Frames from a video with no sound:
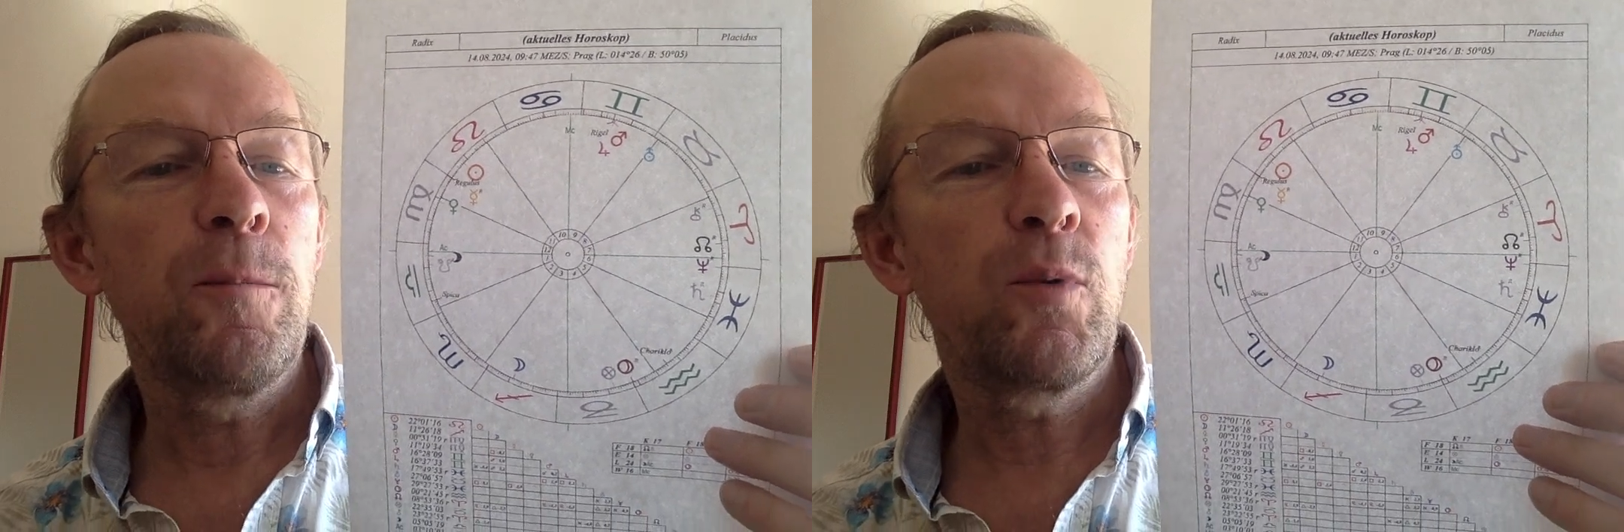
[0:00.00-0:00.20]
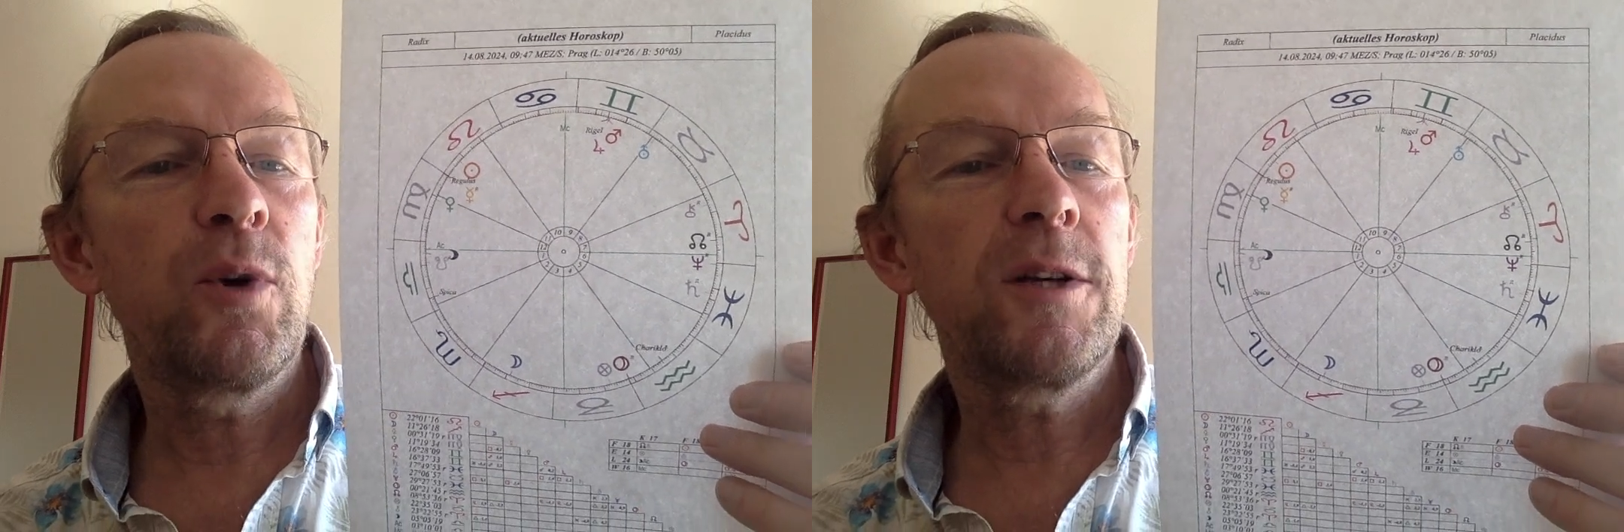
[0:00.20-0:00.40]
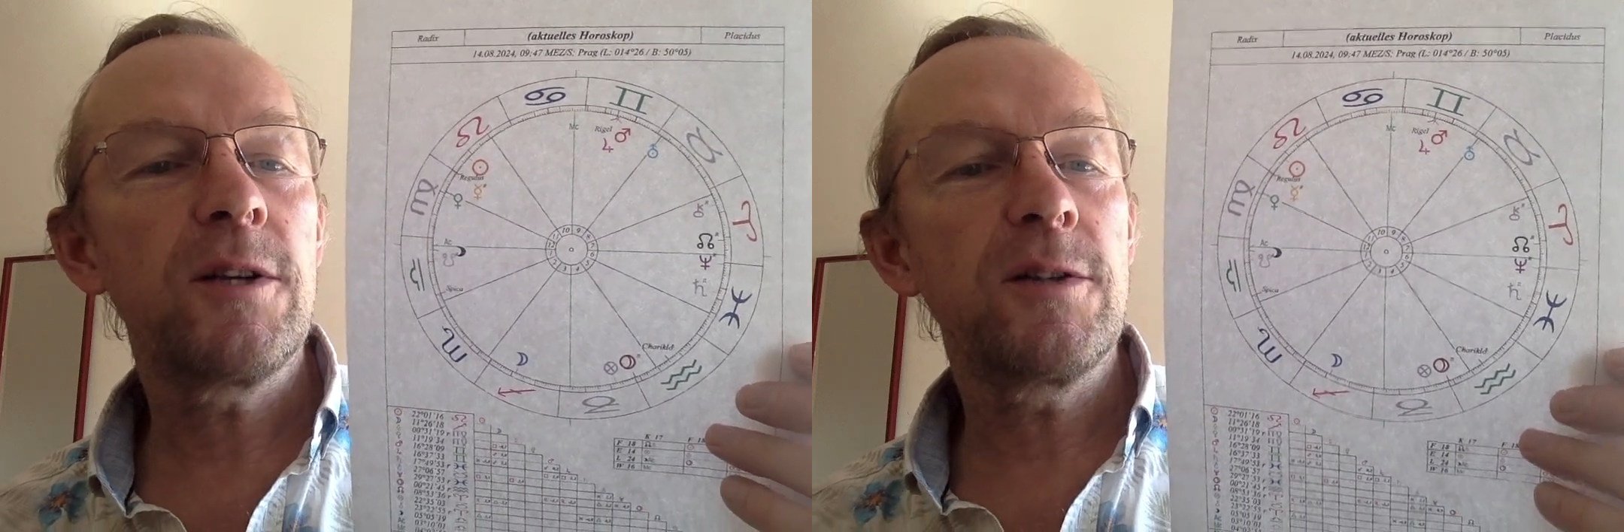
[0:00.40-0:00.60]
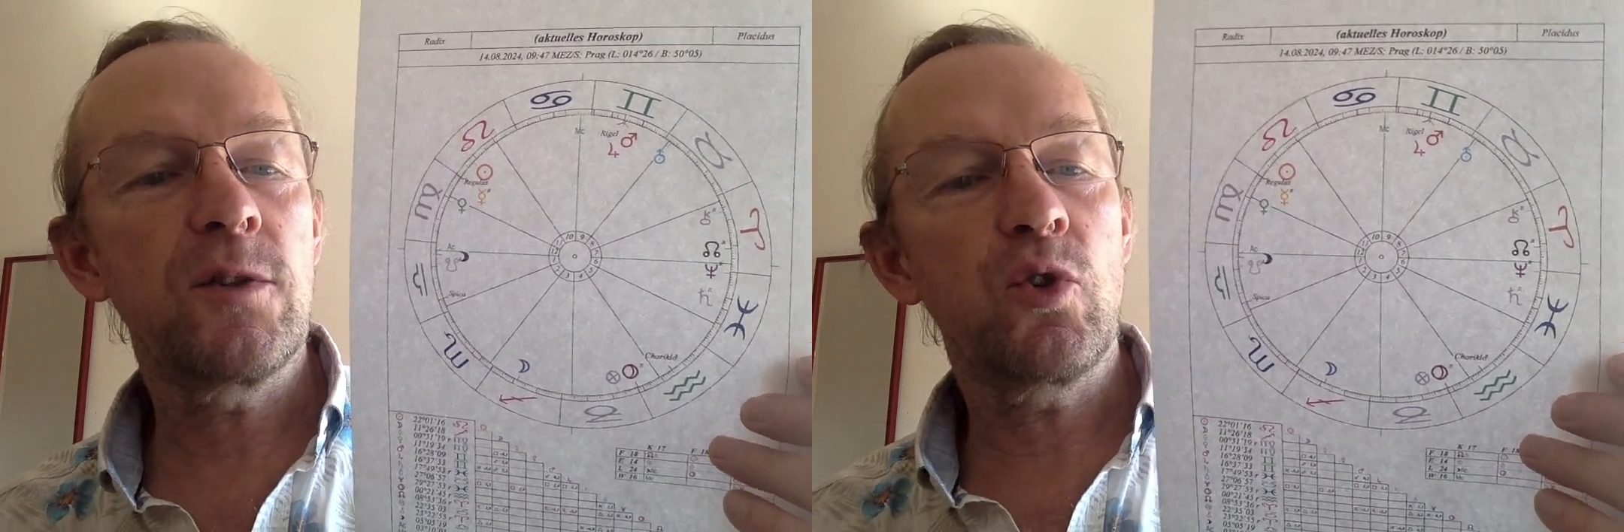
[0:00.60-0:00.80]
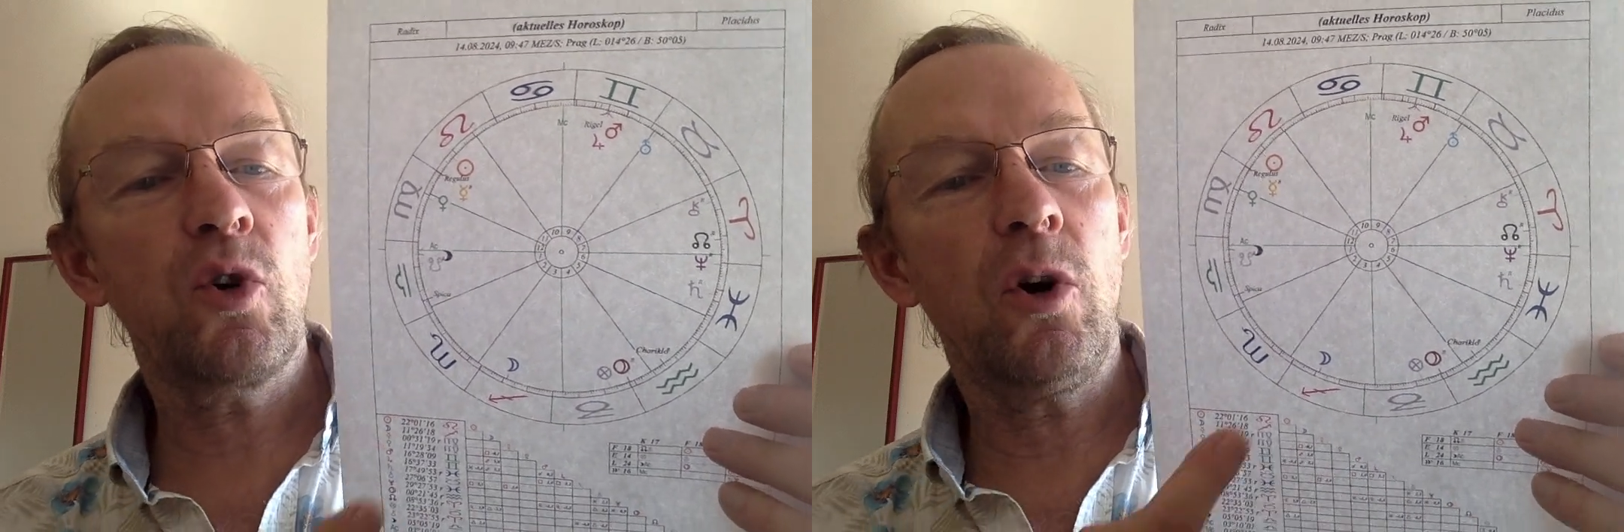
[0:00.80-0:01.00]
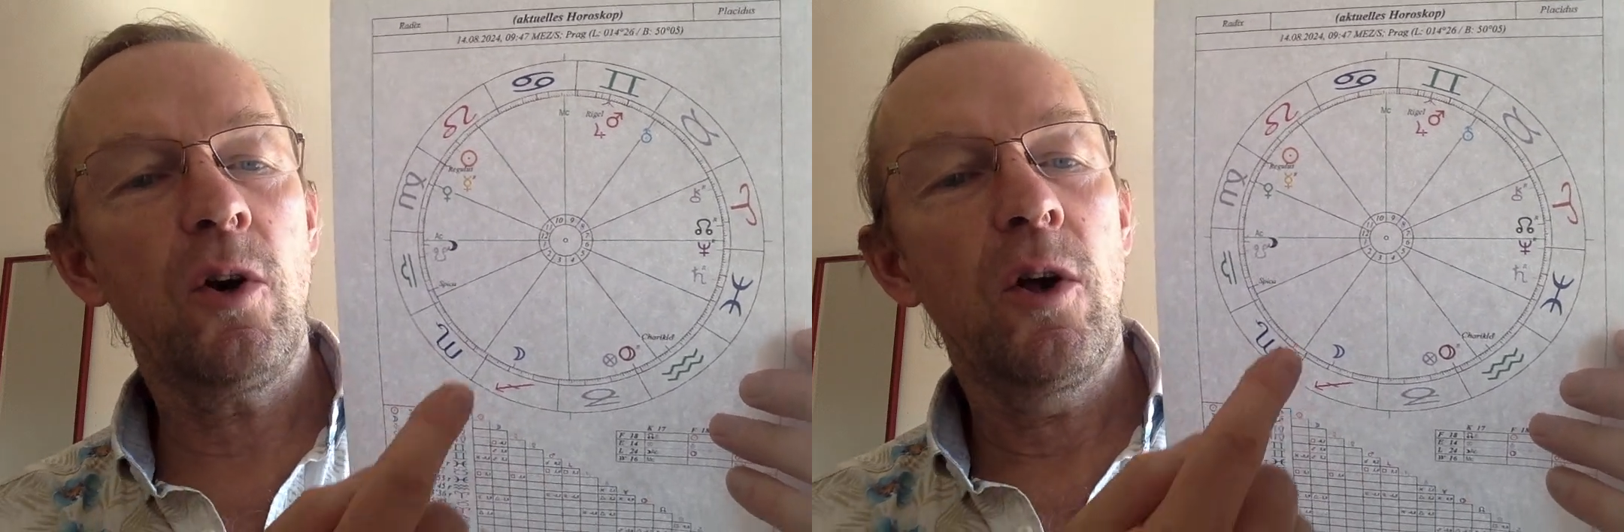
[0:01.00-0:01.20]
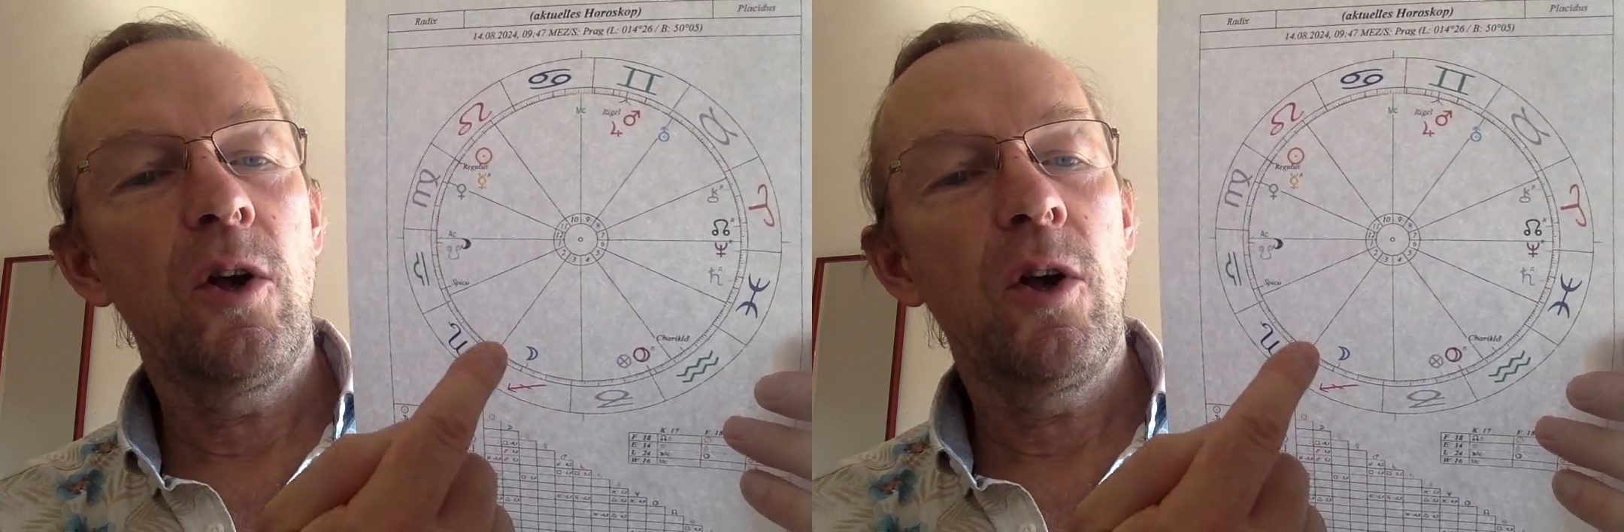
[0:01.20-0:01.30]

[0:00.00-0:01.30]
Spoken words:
pretty strong.